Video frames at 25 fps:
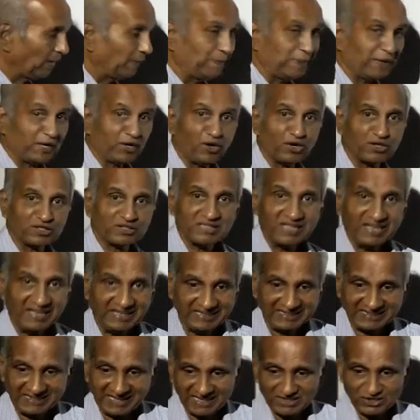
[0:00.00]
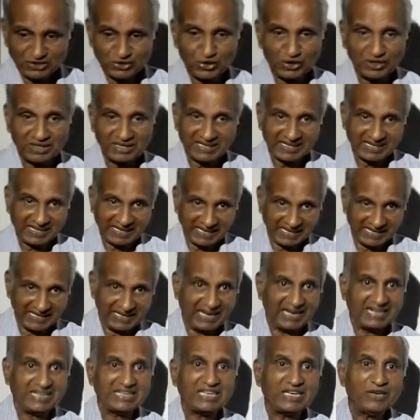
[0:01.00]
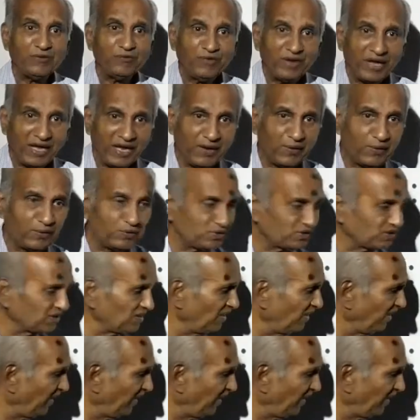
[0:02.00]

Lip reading: Because it has to collect waves